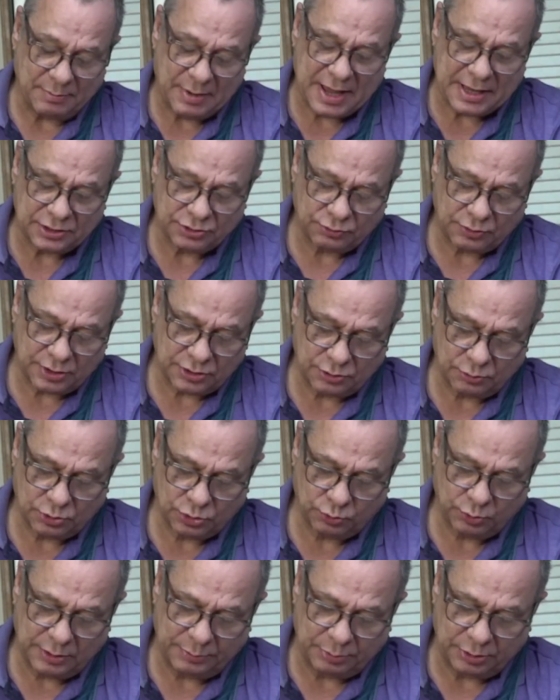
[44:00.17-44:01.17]
mashed
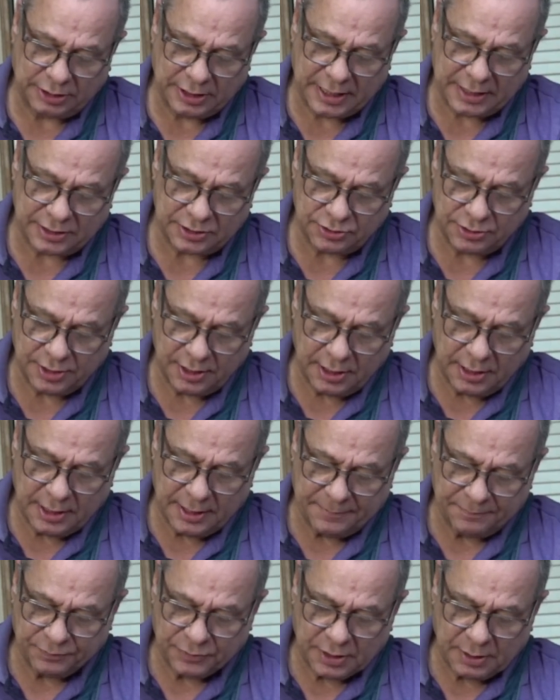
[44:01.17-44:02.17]
sweet potatoes.
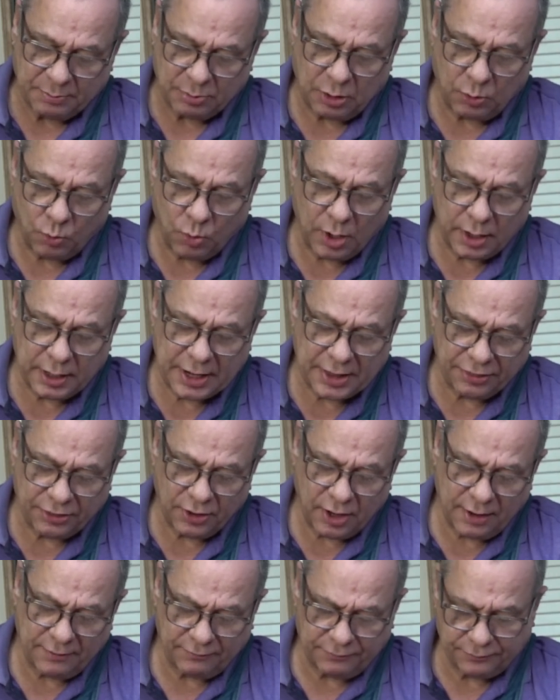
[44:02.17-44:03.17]
But what I
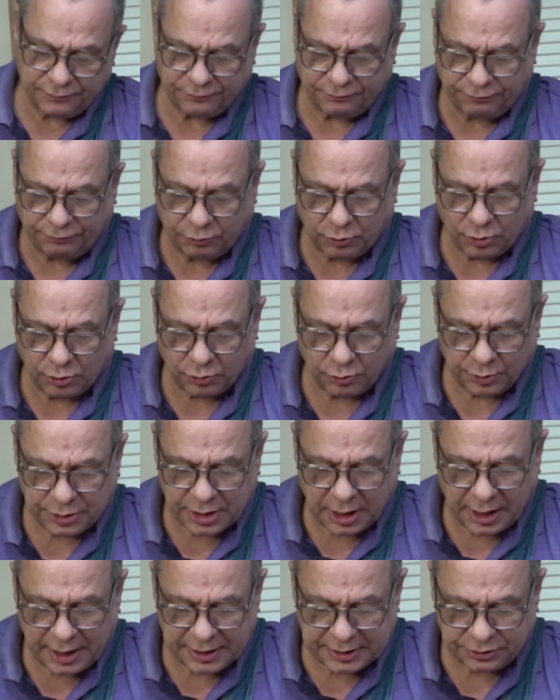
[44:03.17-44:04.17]
thought for
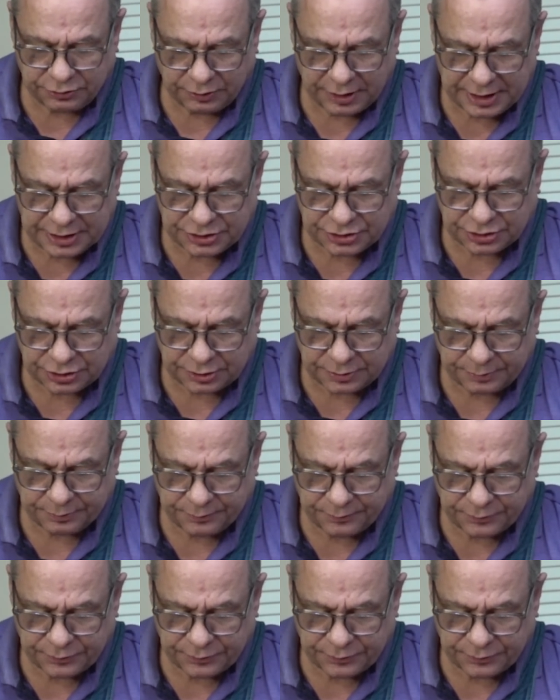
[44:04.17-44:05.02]
rehydration,